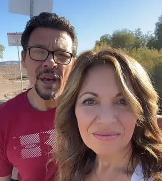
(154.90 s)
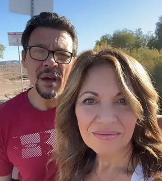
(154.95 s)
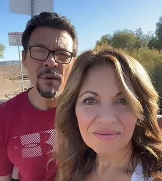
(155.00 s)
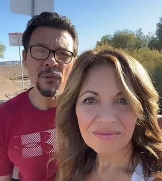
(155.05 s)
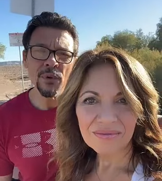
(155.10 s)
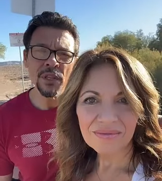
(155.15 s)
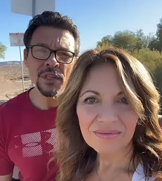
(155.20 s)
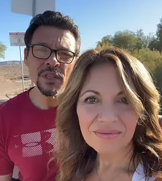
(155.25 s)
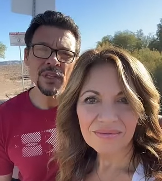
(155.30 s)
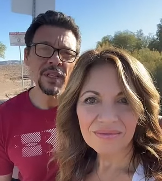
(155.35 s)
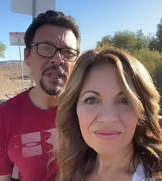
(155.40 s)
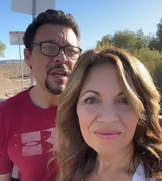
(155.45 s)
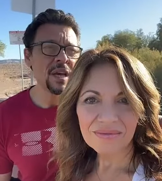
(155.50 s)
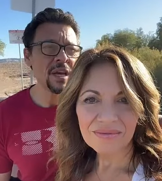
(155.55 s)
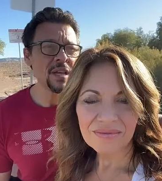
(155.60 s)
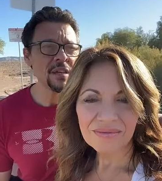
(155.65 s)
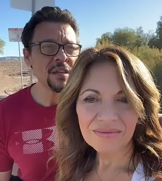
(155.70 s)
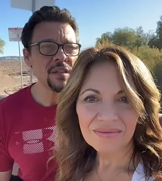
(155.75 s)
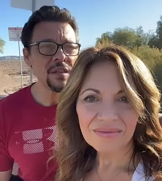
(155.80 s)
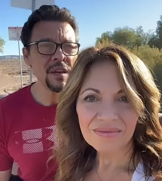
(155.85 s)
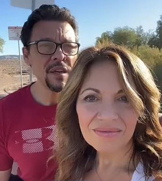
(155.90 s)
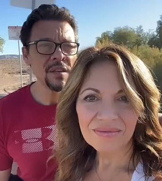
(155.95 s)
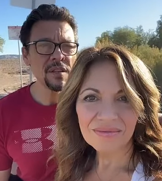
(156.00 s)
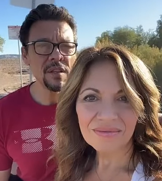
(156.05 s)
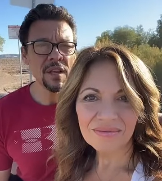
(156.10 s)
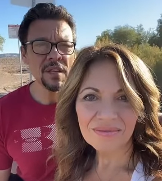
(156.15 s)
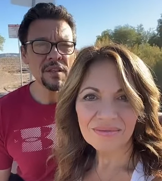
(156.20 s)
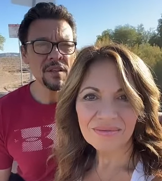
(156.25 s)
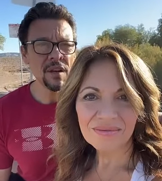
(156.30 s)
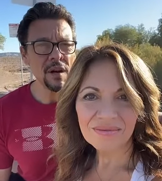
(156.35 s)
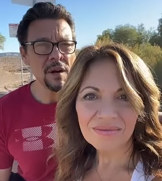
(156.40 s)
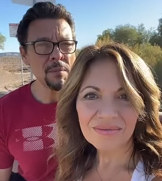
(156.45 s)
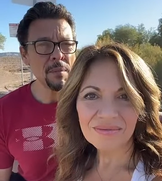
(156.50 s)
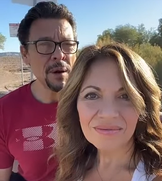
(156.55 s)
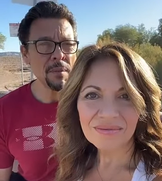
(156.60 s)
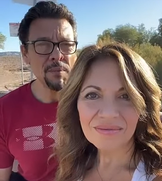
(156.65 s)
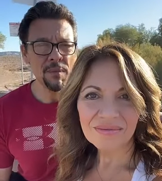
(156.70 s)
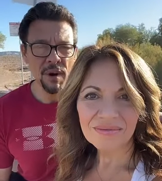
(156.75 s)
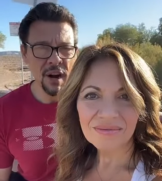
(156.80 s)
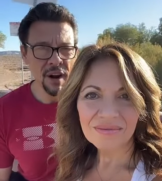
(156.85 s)
Speaker 1: uh, recently, I you know I, just, I started
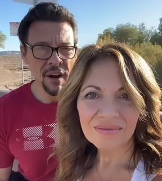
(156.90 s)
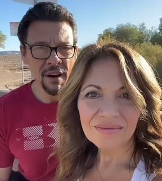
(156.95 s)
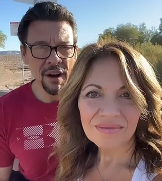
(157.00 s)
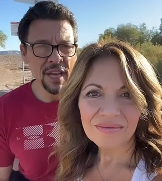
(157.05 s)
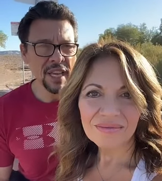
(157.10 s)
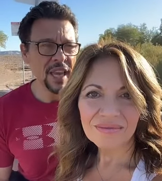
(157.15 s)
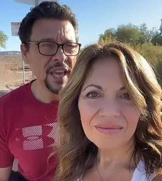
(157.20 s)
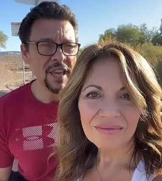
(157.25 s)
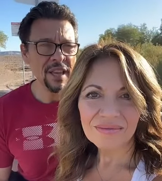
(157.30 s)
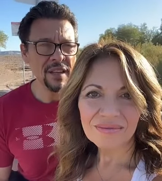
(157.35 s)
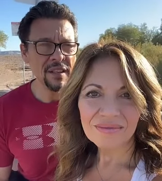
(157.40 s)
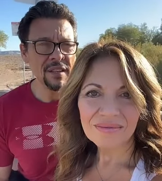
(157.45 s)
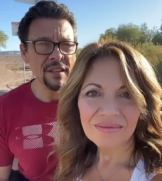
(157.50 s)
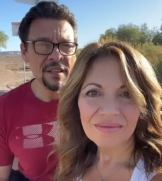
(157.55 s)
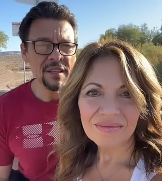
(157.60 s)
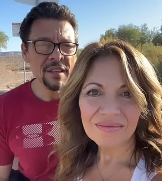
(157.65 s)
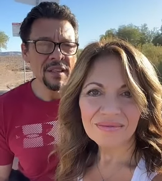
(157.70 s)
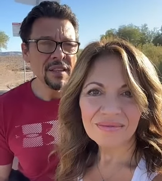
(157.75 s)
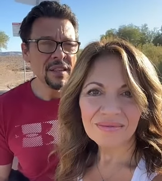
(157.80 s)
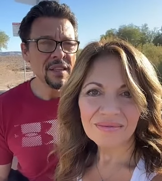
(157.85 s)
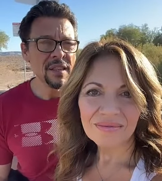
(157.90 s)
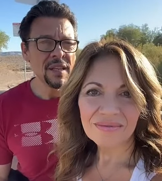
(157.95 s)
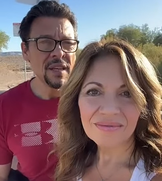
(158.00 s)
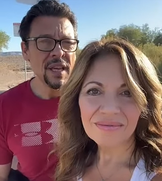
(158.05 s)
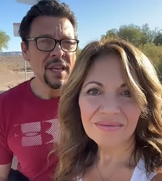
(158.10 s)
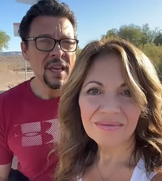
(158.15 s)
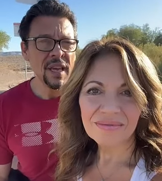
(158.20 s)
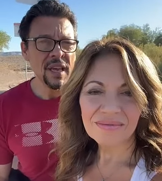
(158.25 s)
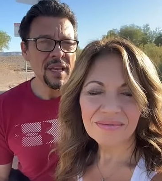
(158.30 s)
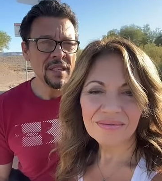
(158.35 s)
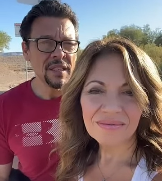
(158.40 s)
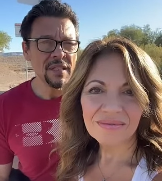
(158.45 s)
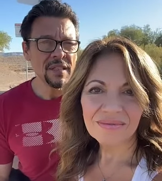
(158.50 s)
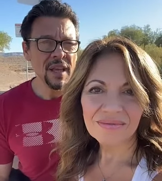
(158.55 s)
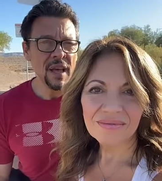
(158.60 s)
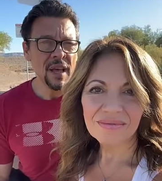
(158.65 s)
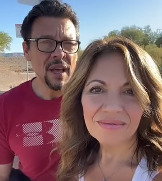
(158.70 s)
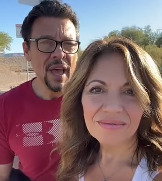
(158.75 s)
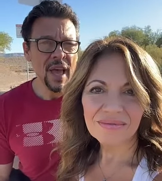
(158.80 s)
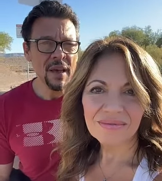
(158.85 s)
my prayer again and
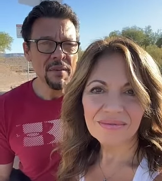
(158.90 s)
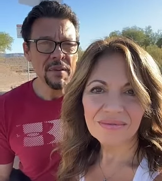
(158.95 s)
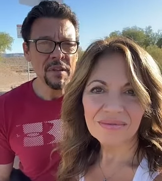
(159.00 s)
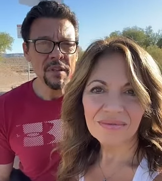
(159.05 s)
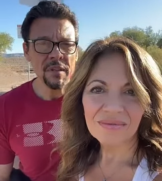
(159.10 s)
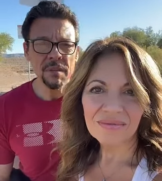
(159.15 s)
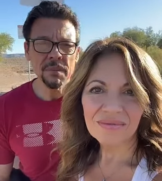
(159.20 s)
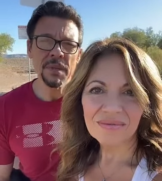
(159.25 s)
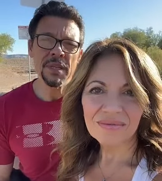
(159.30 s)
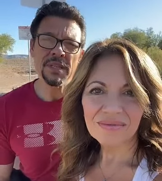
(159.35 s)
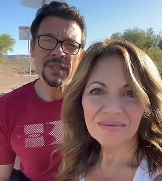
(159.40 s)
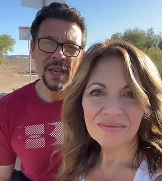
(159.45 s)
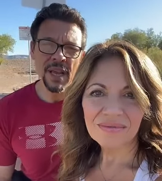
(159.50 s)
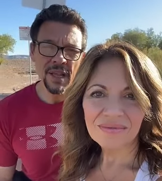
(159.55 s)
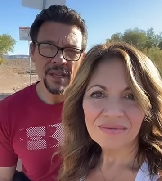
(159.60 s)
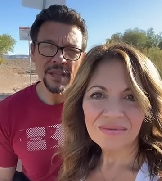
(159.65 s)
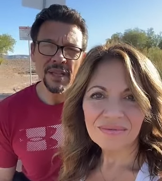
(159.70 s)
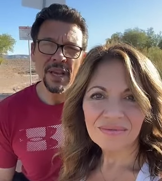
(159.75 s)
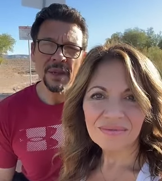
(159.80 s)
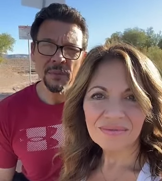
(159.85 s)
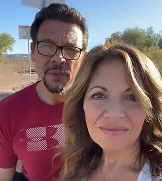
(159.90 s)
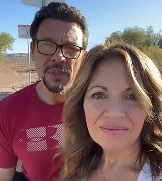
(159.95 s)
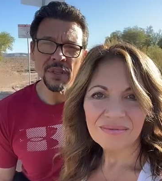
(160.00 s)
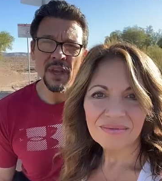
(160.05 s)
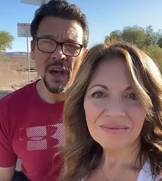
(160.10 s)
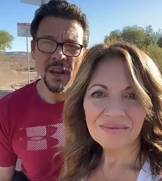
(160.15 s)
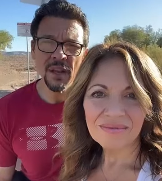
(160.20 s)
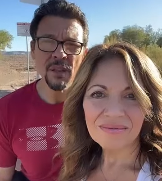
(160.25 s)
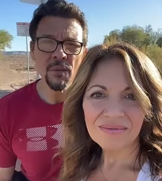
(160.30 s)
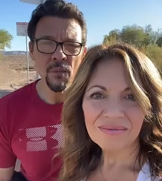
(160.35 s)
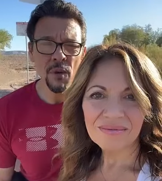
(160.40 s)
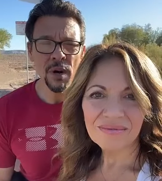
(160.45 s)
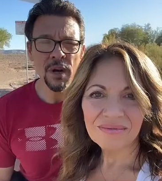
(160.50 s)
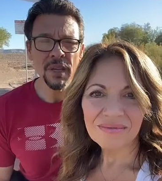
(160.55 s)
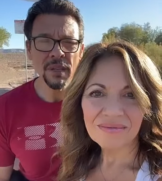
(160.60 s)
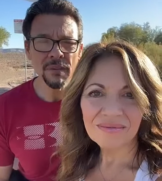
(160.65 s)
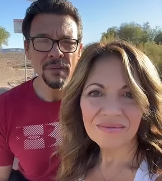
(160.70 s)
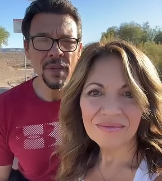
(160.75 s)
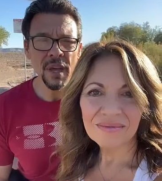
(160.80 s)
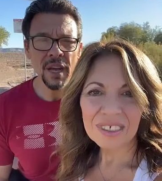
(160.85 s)
uh, having a little bit of silent time with God in the
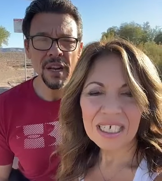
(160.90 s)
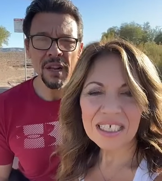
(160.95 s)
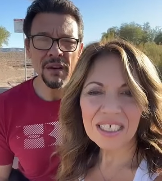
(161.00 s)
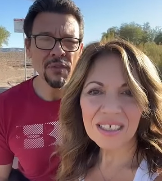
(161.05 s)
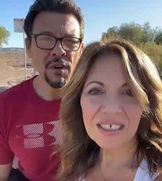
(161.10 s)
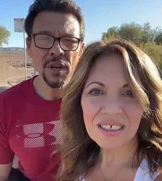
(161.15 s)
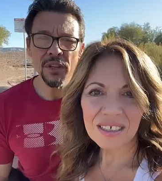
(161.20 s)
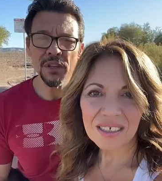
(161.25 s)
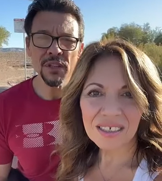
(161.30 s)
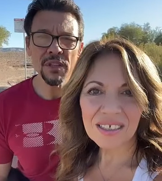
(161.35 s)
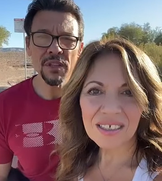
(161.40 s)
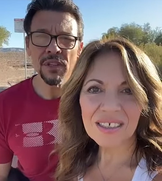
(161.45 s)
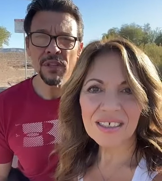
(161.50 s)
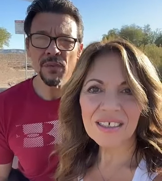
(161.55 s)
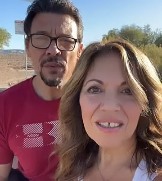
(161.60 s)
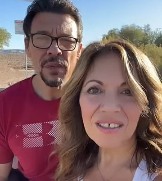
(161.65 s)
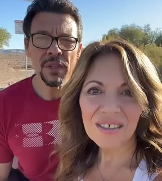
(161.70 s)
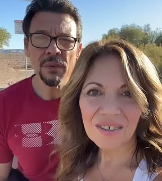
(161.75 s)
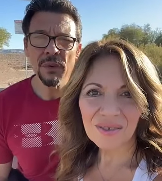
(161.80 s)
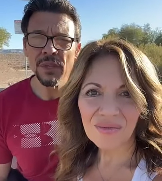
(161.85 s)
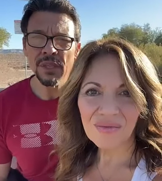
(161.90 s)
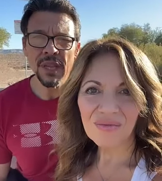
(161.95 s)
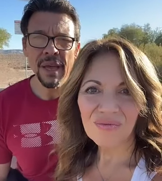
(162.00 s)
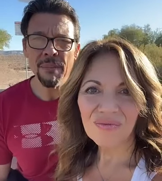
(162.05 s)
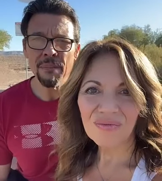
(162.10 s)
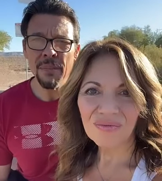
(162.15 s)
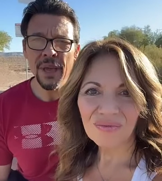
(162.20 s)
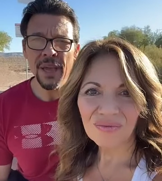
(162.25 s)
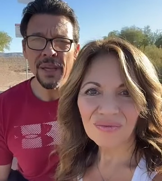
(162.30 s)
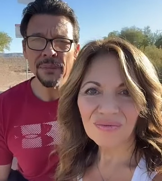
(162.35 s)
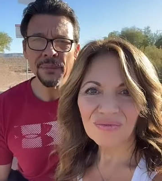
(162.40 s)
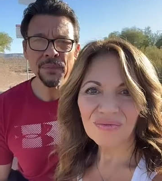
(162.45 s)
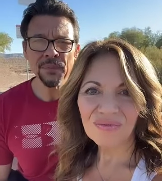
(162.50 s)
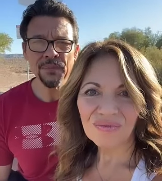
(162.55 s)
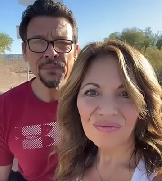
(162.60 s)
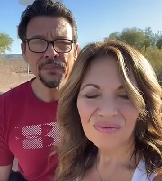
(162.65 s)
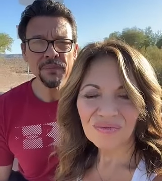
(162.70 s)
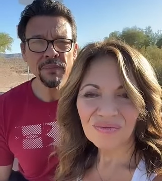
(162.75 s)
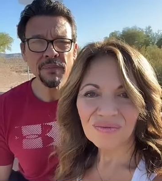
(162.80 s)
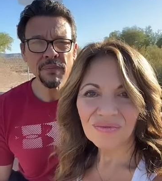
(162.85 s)
morning. I never understood really what that meant,
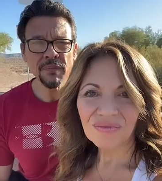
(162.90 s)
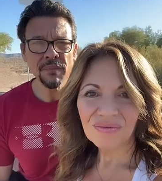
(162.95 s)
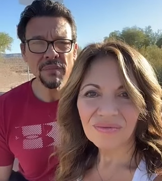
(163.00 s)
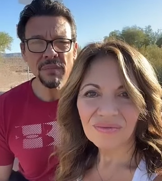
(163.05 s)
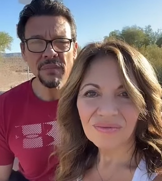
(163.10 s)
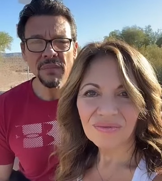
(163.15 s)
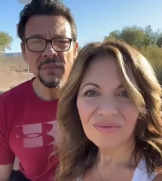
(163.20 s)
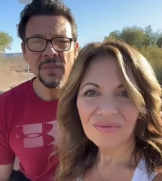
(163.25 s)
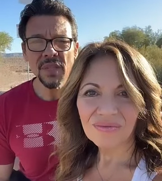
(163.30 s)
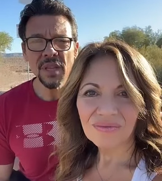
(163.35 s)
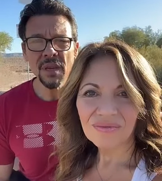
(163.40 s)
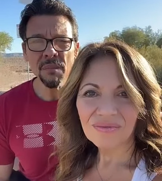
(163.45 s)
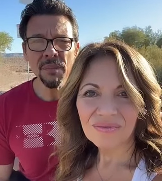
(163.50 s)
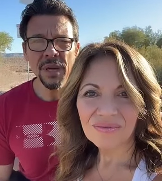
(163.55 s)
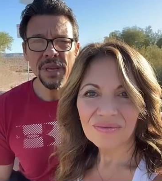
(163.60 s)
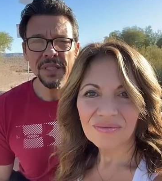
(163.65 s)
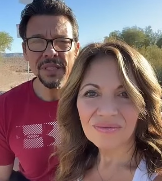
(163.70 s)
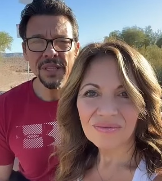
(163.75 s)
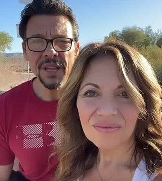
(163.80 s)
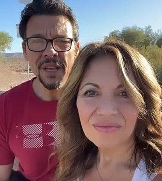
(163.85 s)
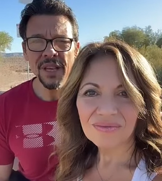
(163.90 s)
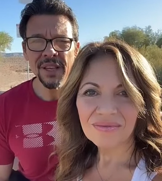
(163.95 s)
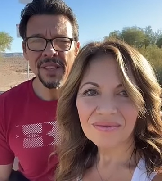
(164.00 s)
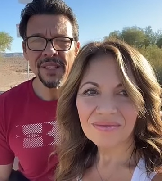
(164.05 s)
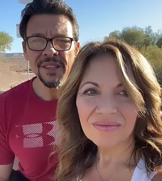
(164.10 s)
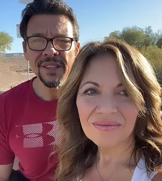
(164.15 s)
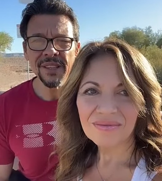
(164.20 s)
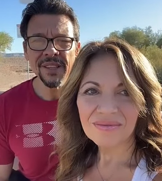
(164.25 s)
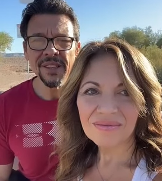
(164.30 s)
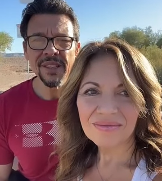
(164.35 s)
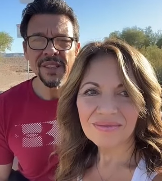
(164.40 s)
but uh,